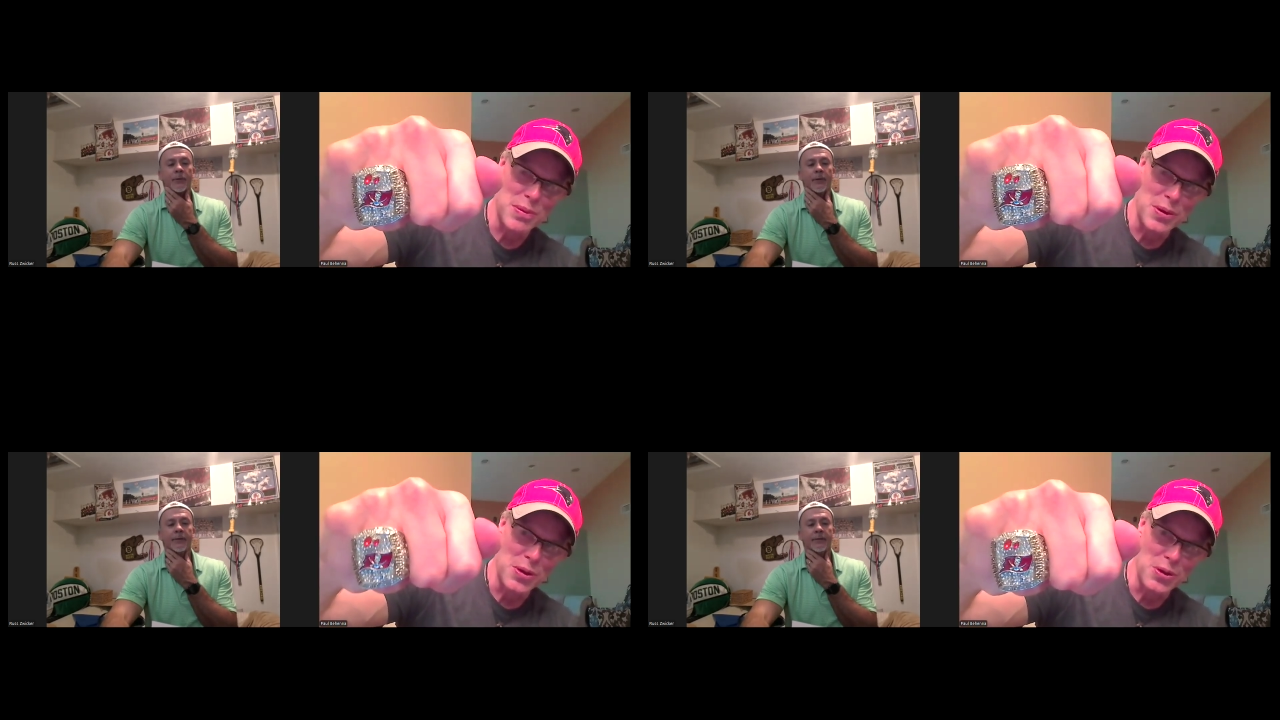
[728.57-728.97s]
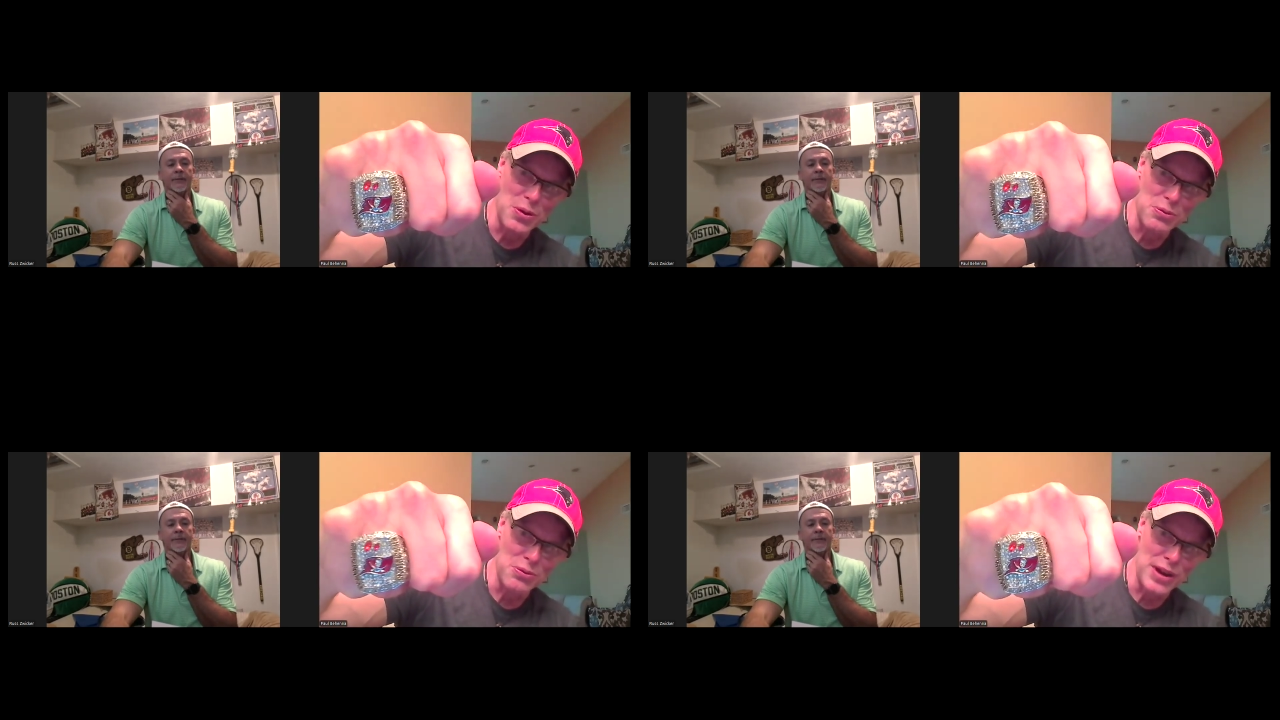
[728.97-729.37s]

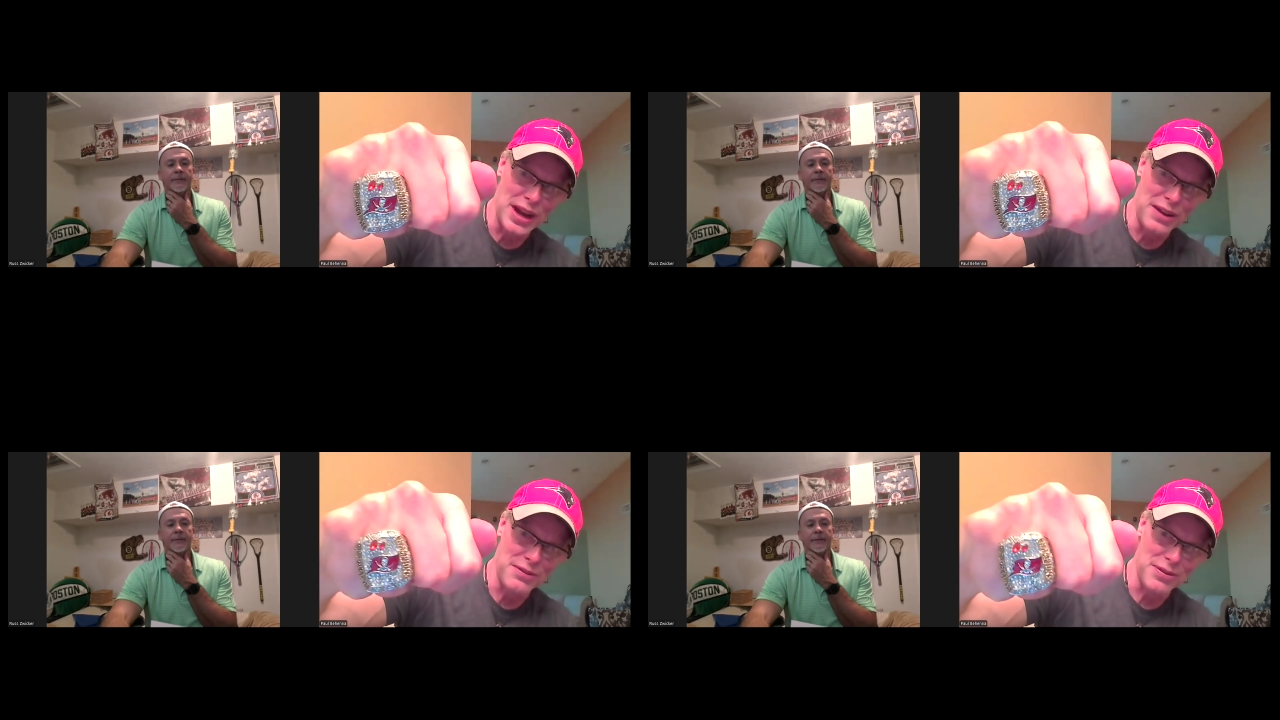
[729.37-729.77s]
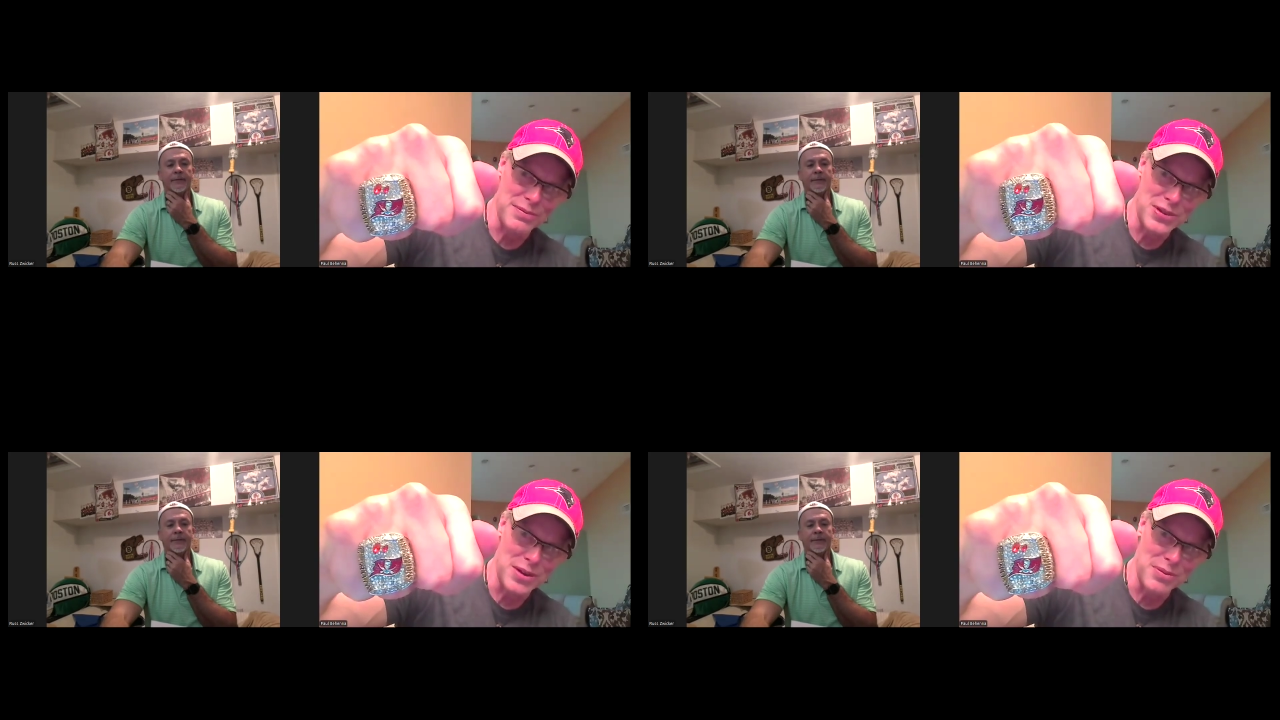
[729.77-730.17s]
Bowl ring
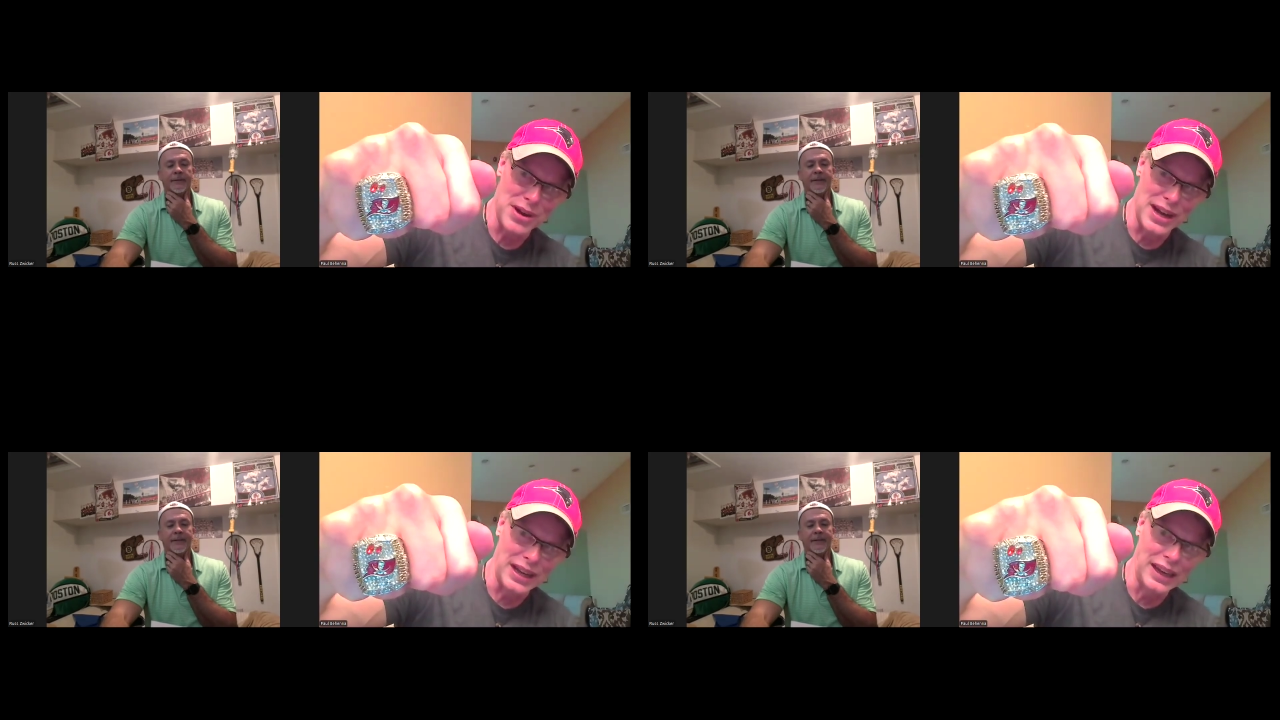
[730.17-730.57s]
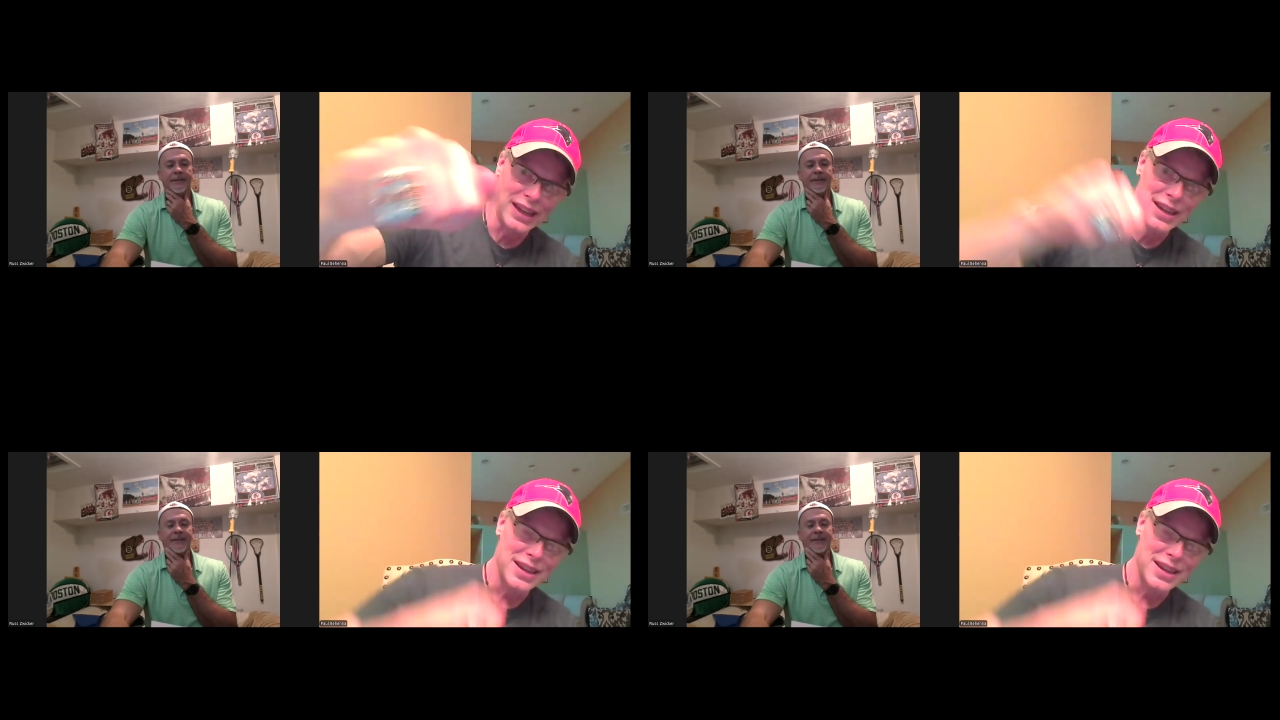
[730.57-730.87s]
from Tom Brady,